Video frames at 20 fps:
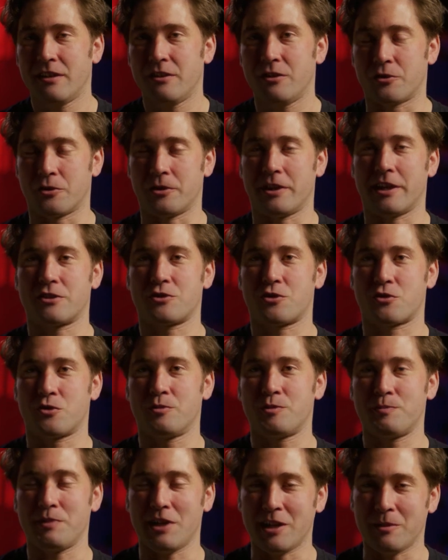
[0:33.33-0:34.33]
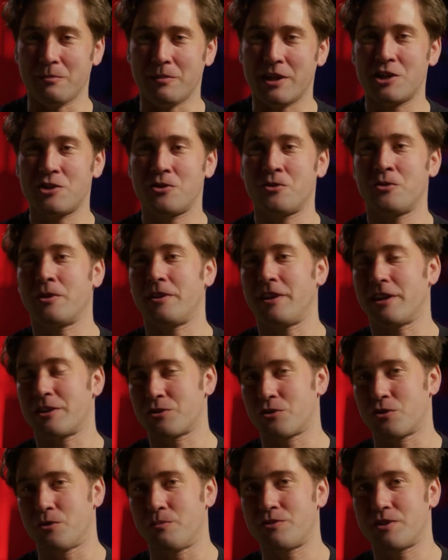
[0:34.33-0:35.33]
You know, there's groups playing mahjong, there's
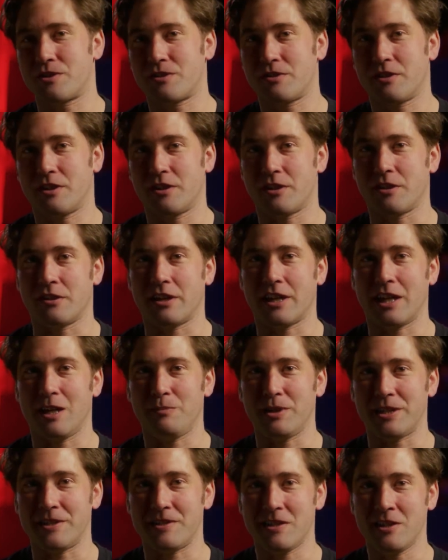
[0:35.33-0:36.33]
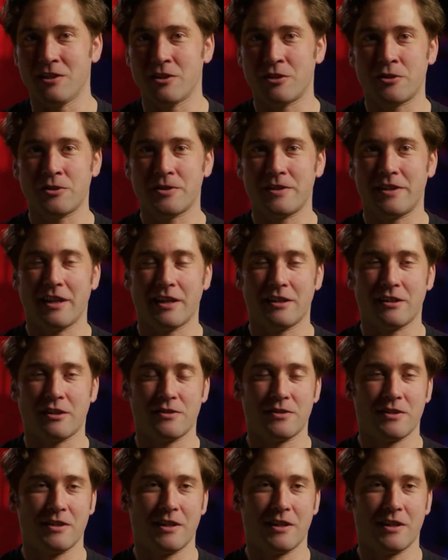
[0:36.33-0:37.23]
groups uh, helping seniors, there's,